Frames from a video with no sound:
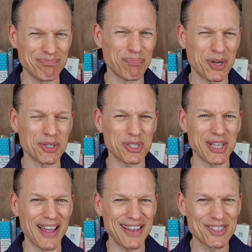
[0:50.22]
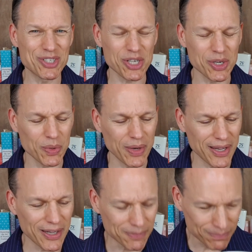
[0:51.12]
bitter side. So
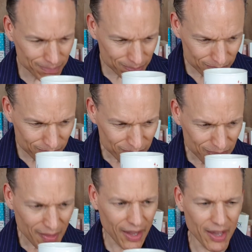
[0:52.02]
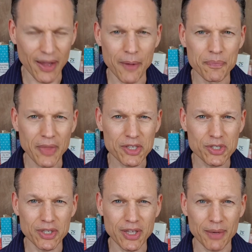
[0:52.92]
uh, um, that's
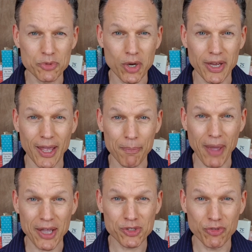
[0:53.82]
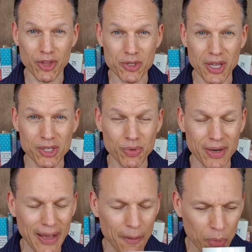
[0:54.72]
the thing I'm trying to get past for the taste
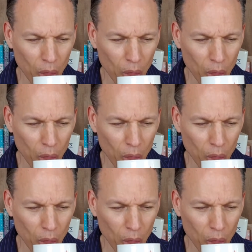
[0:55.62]
right now.